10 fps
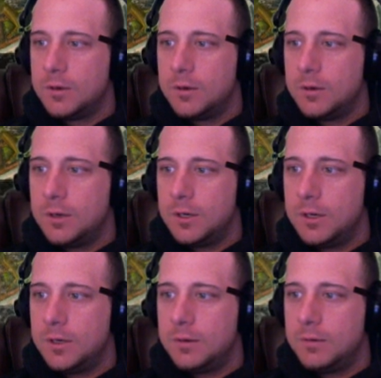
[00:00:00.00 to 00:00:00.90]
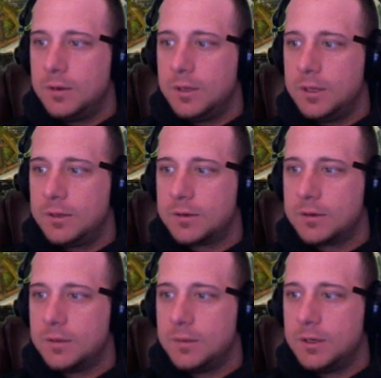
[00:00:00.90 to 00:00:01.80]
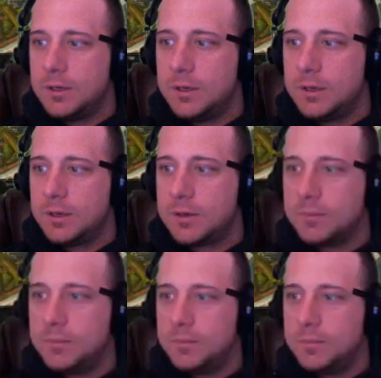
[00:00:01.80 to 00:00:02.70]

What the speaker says: Alright, well, that's going to be awesome.